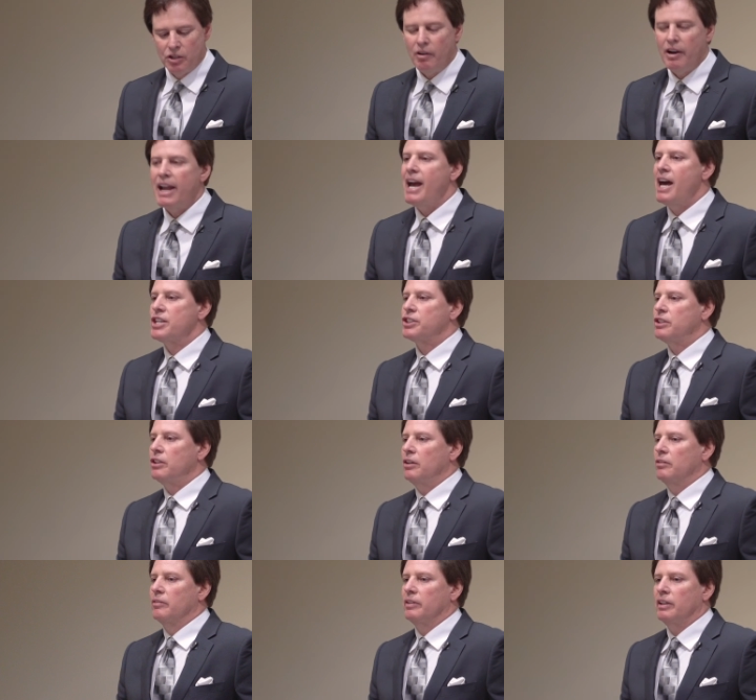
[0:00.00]
So I ask
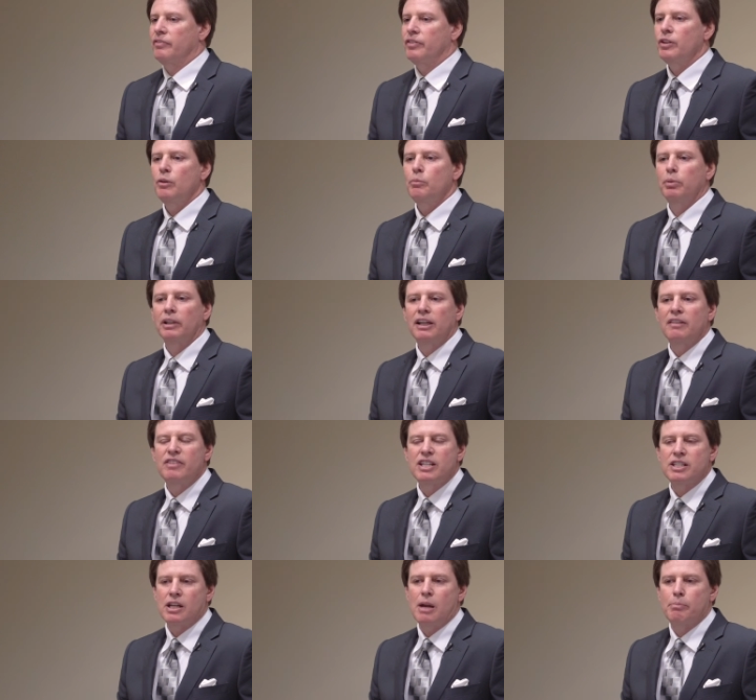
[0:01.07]
you, if you
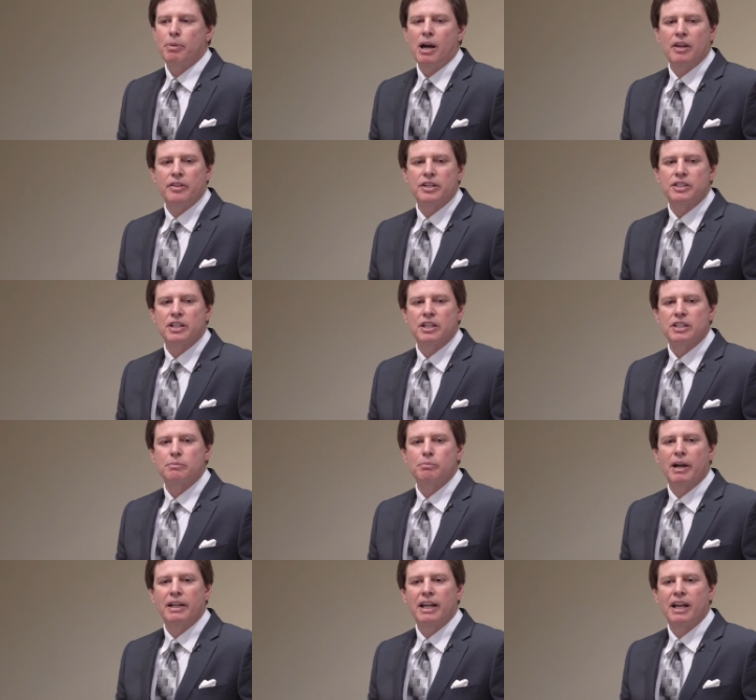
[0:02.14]
believe this
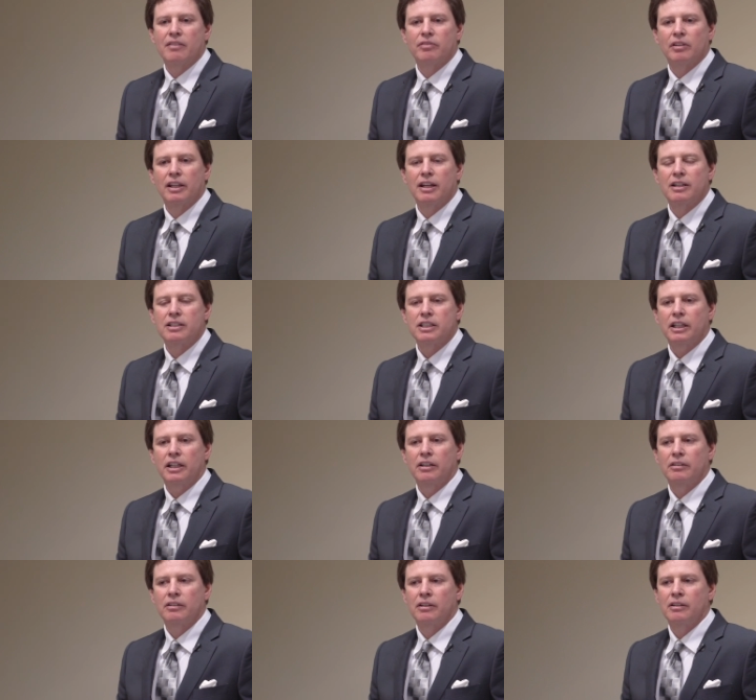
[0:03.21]
hypothesis might have
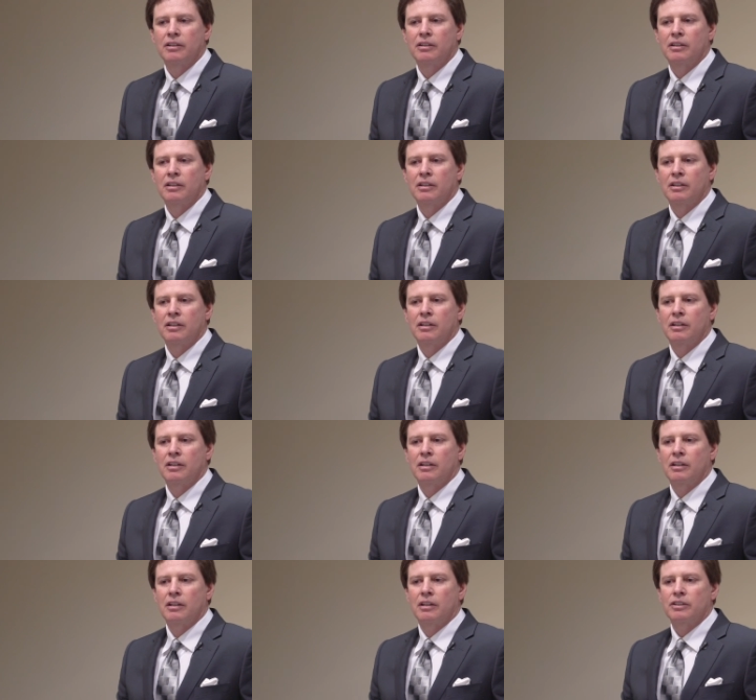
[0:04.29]
validity,
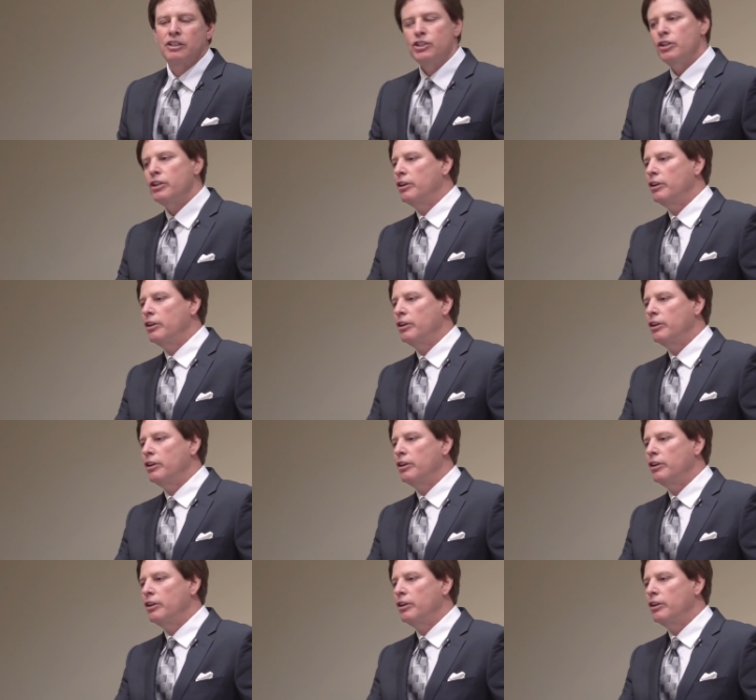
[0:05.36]
to